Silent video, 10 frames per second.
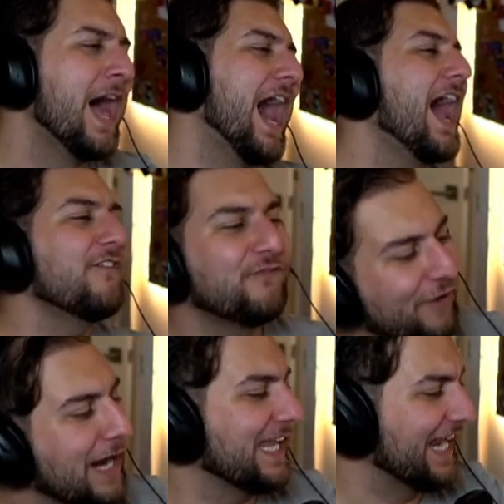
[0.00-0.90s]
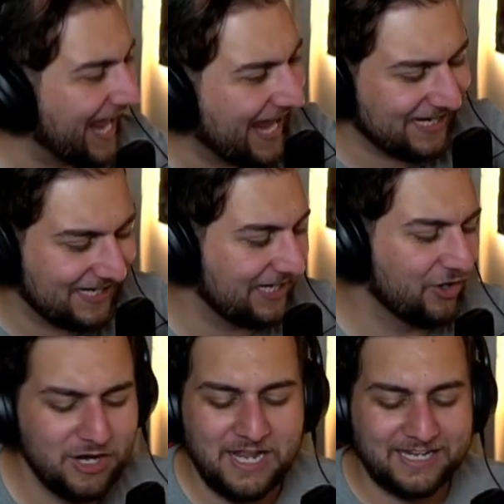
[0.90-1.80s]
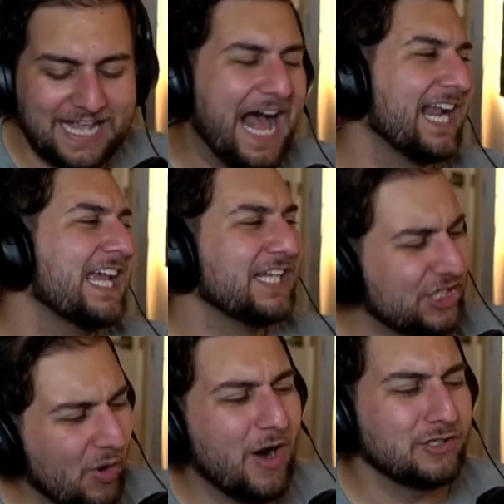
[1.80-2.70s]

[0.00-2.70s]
I fucking hate it here. God, you are